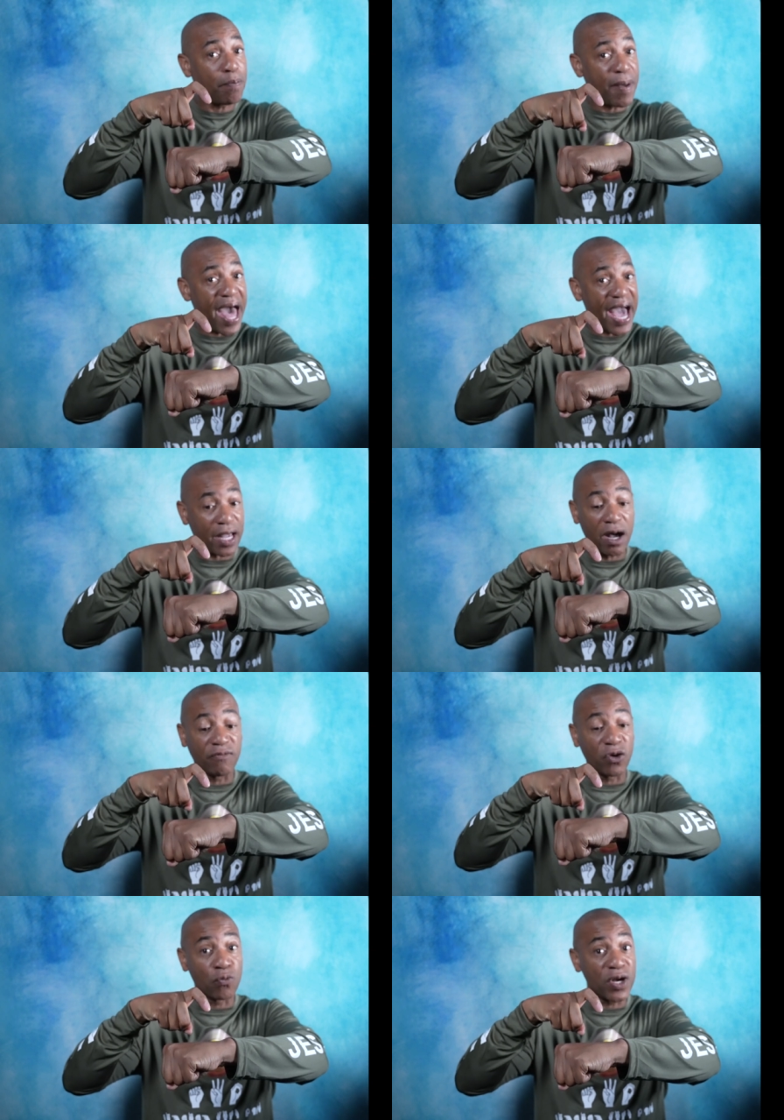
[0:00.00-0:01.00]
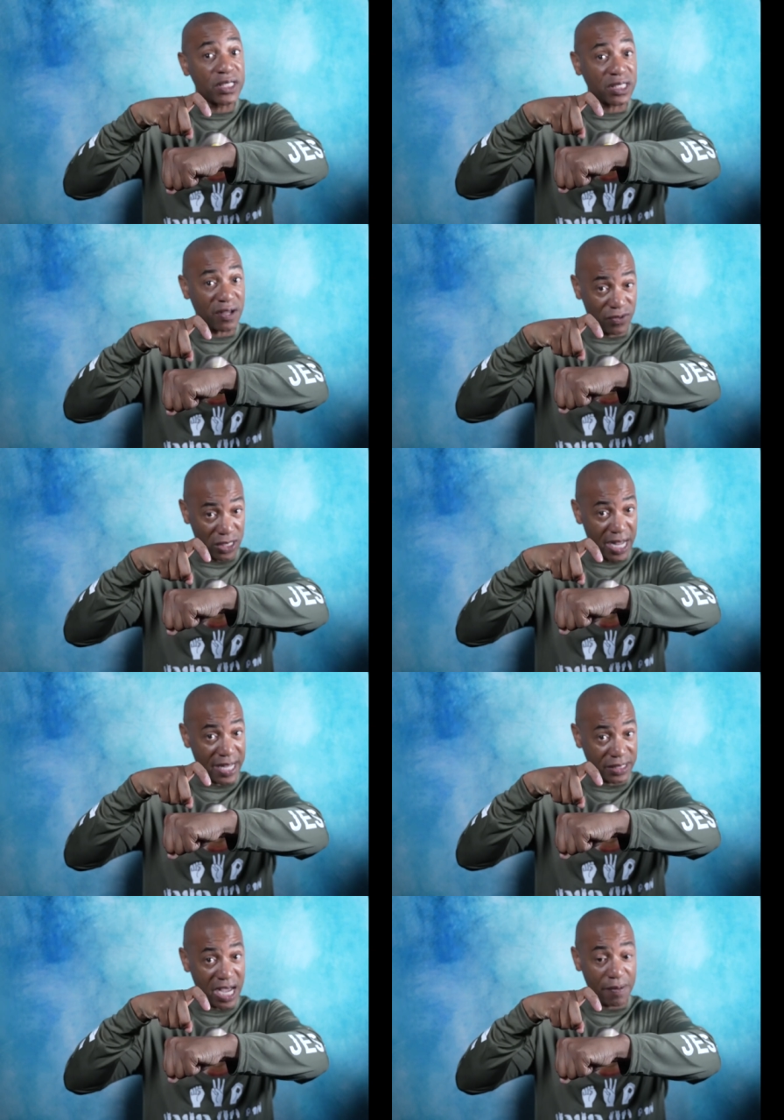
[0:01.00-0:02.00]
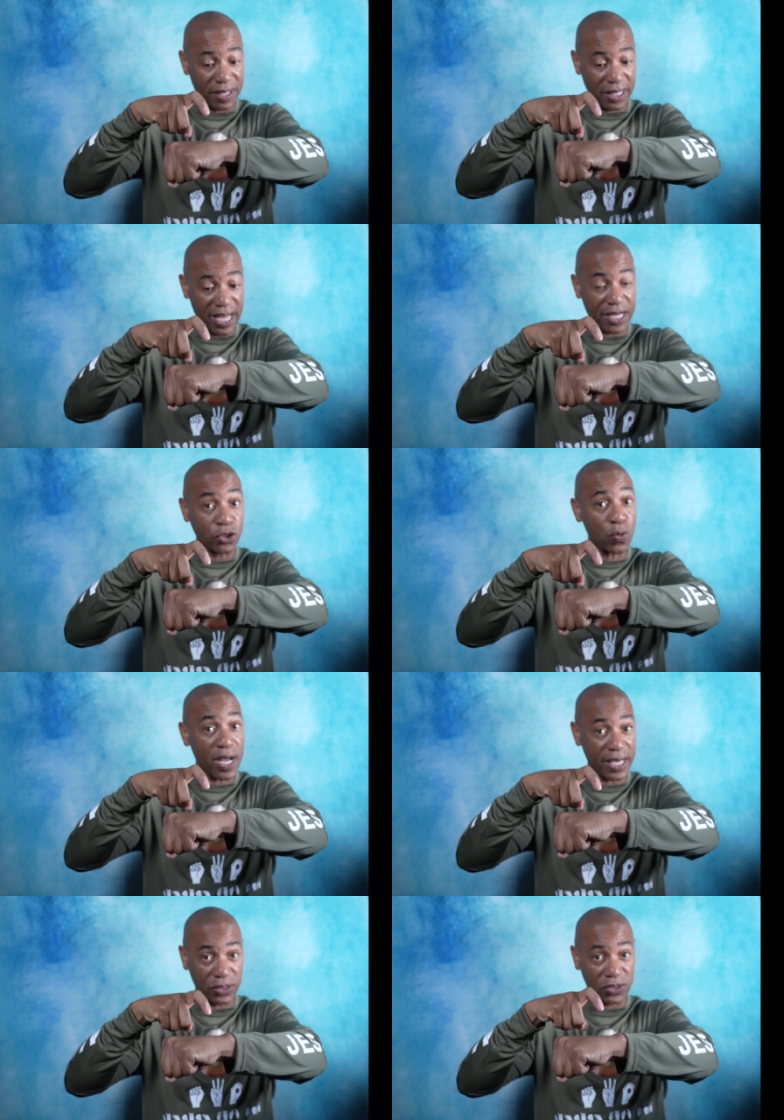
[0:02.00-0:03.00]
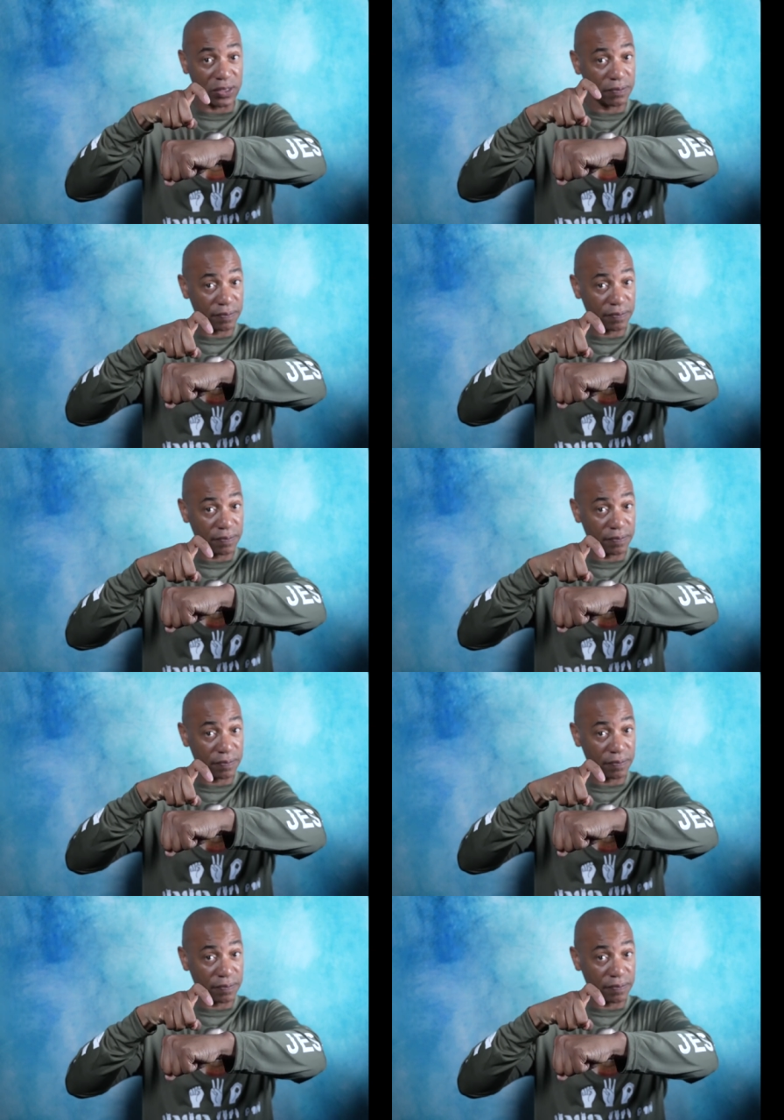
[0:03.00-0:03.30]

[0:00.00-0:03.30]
the back of the wrist of the non-dominant hand twice